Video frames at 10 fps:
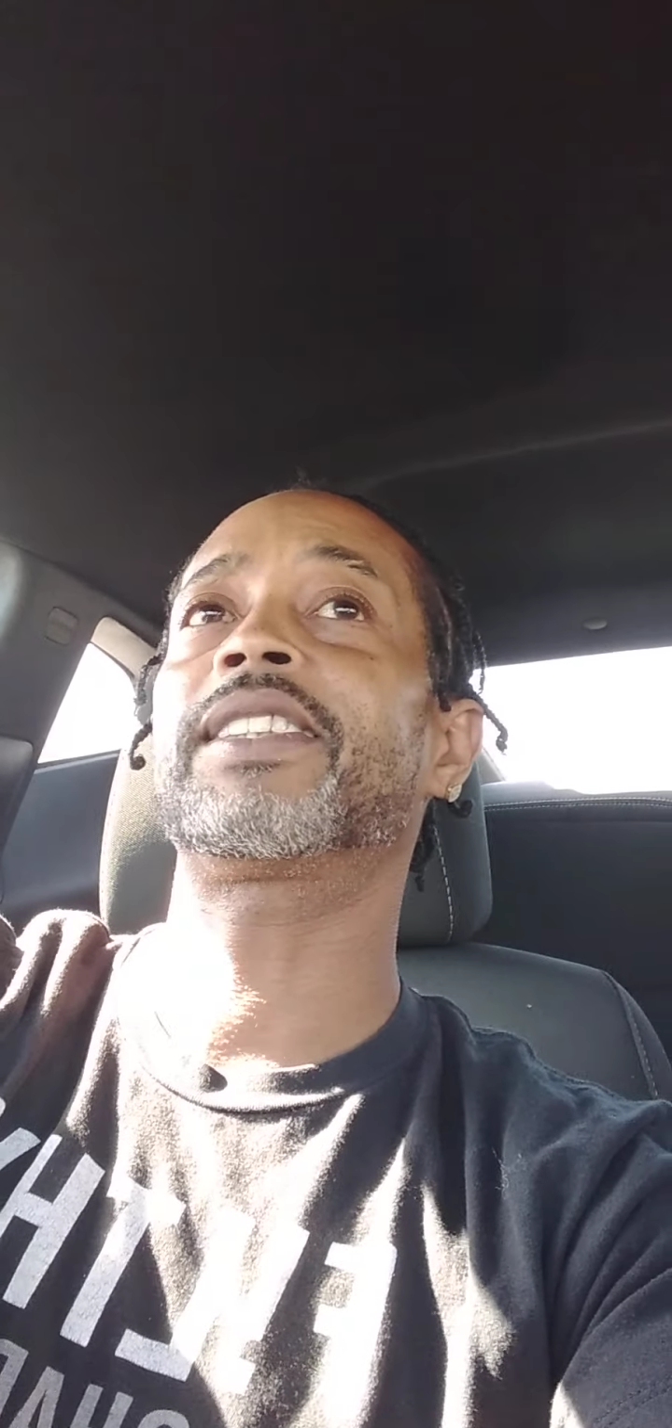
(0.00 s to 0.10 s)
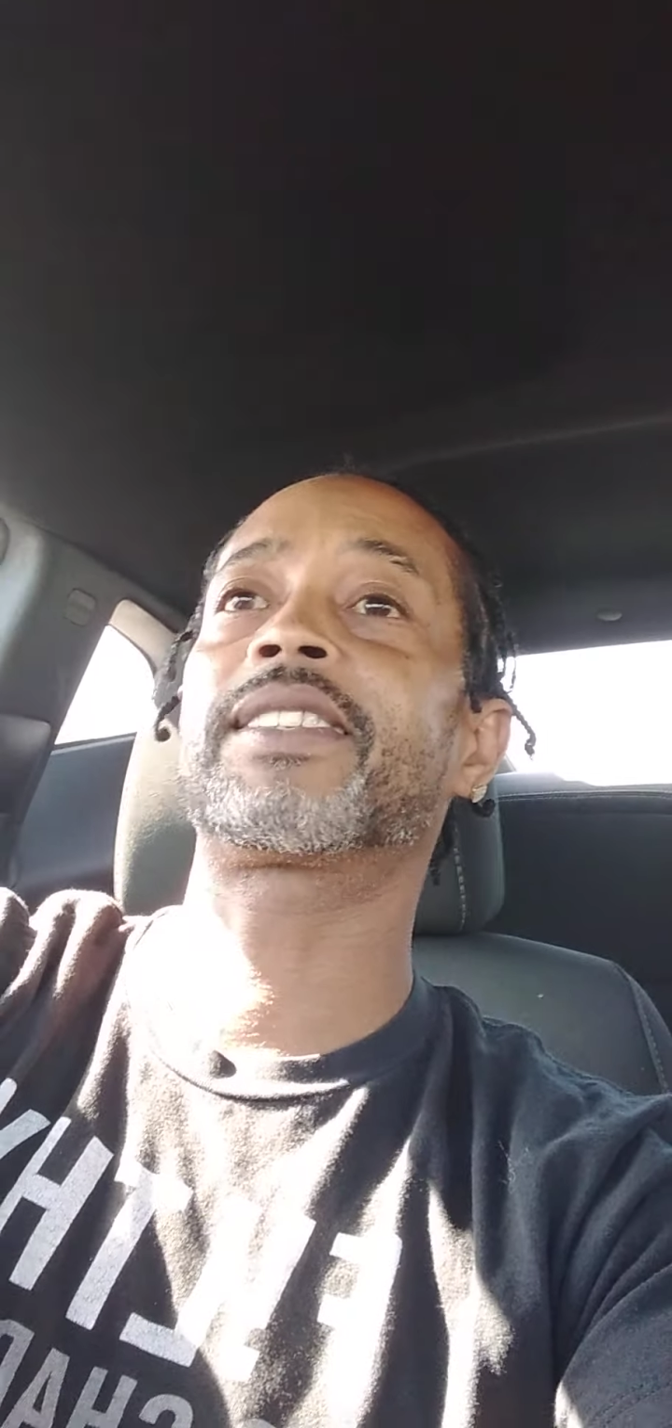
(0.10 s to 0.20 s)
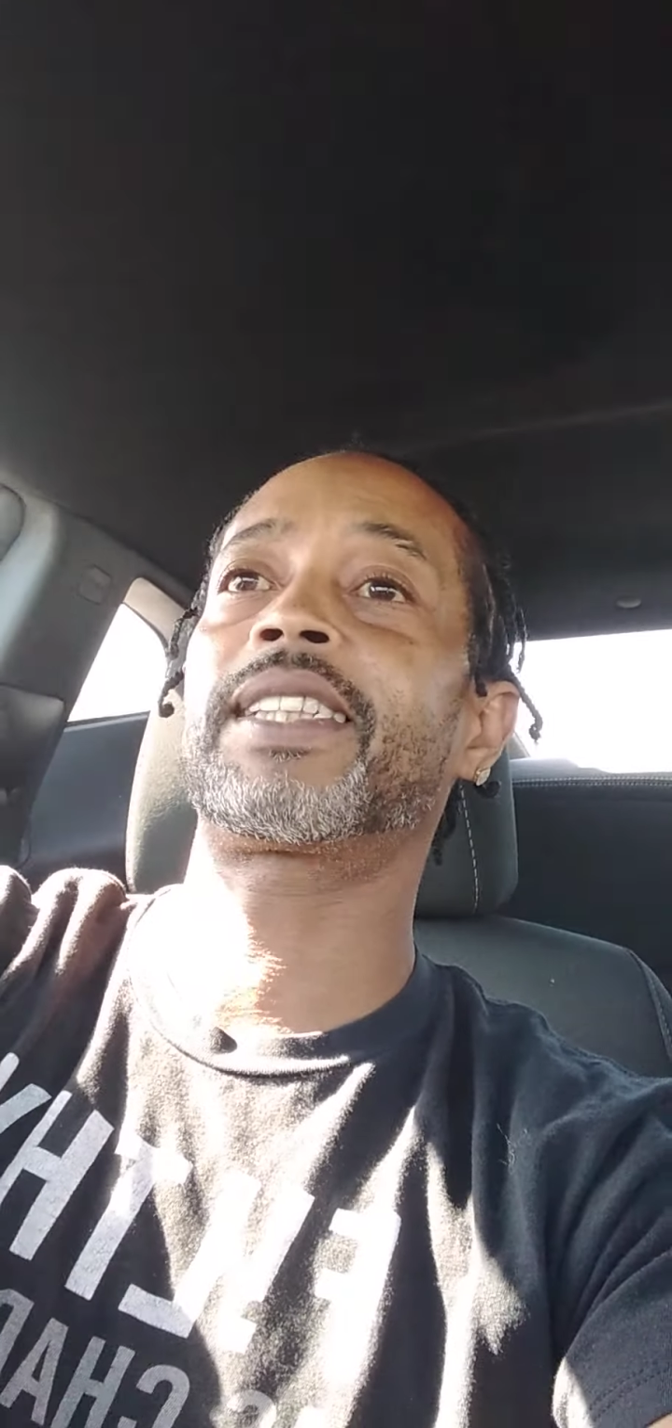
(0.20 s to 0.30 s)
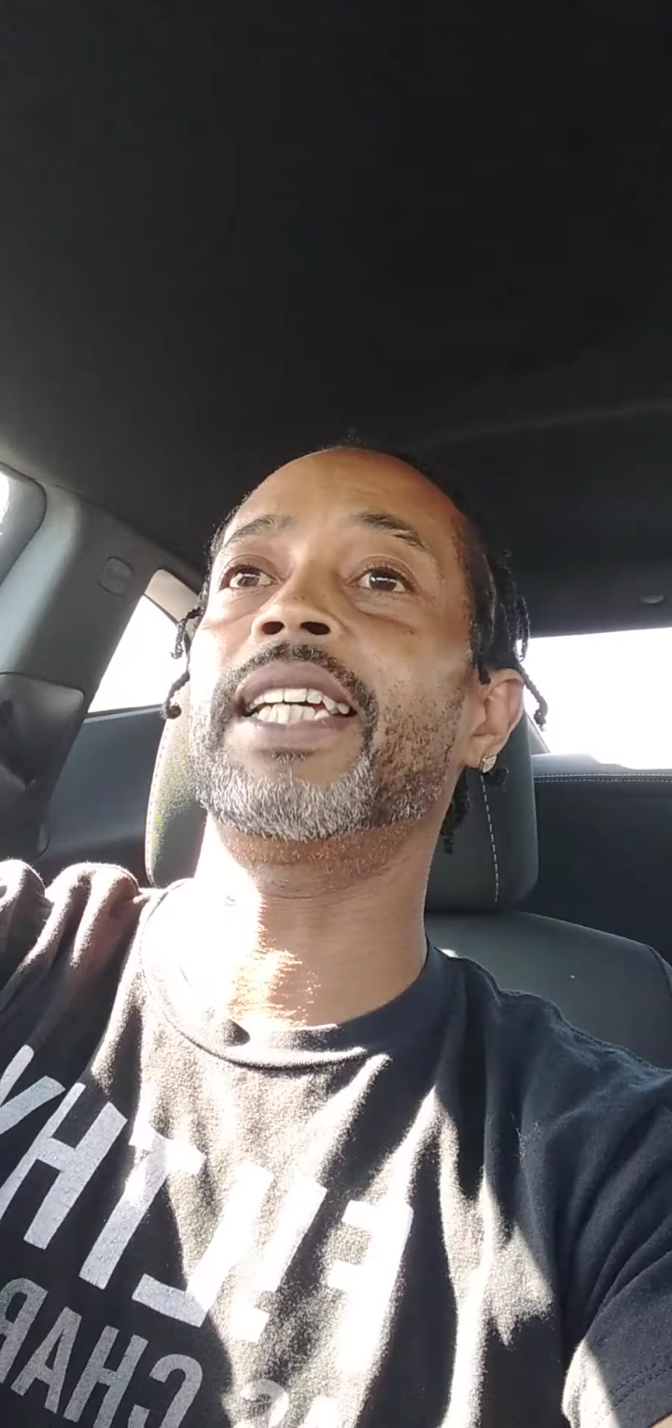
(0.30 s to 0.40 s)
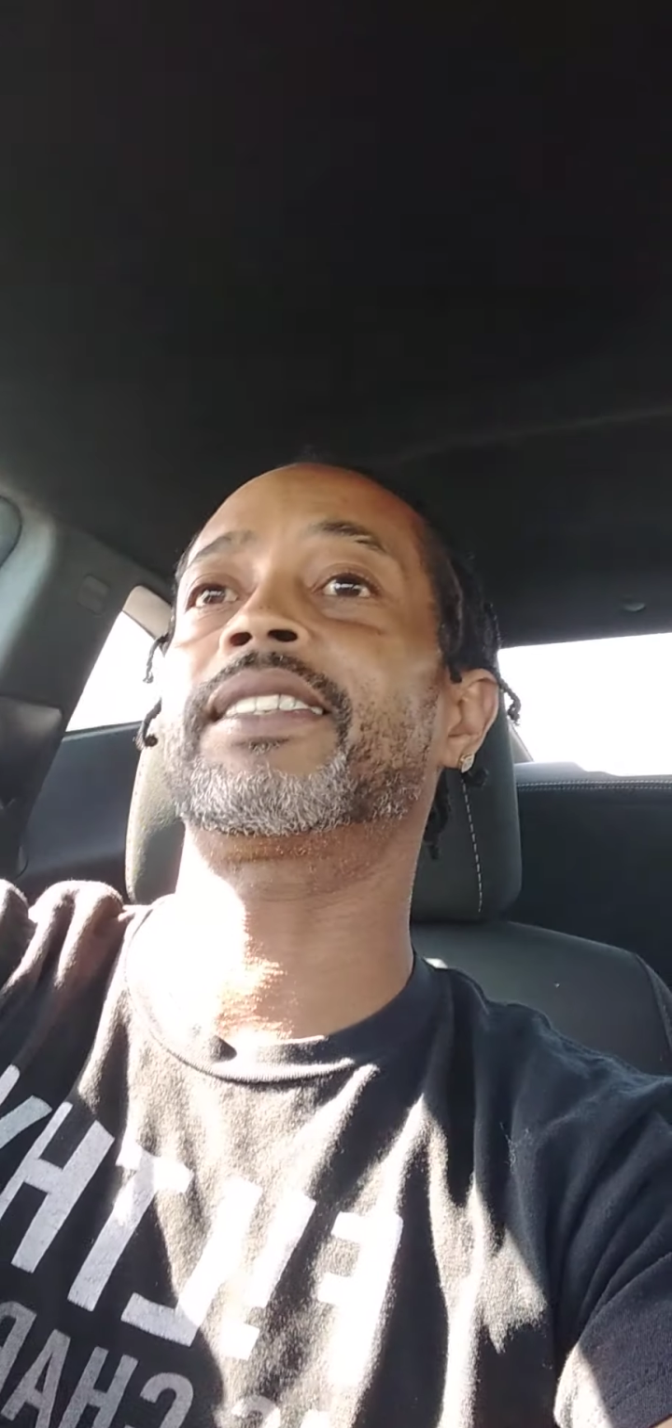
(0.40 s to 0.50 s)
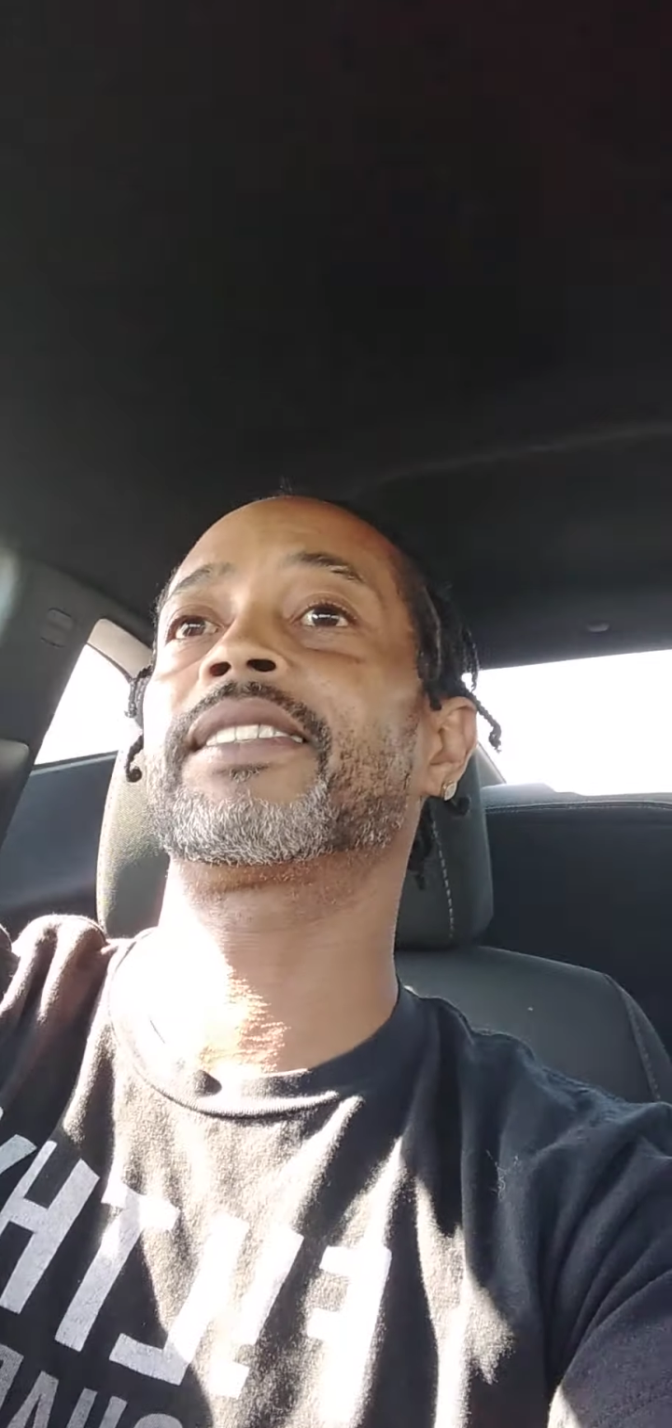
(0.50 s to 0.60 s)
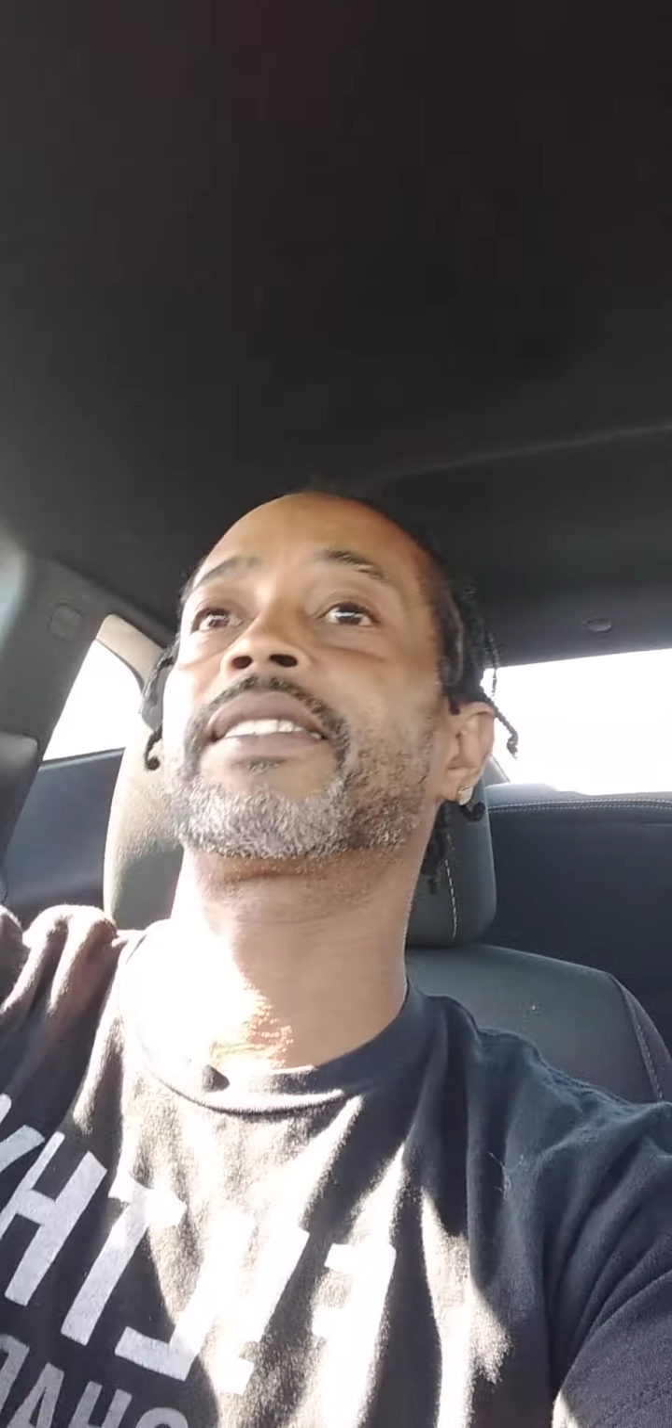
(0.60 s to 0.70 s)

is chasing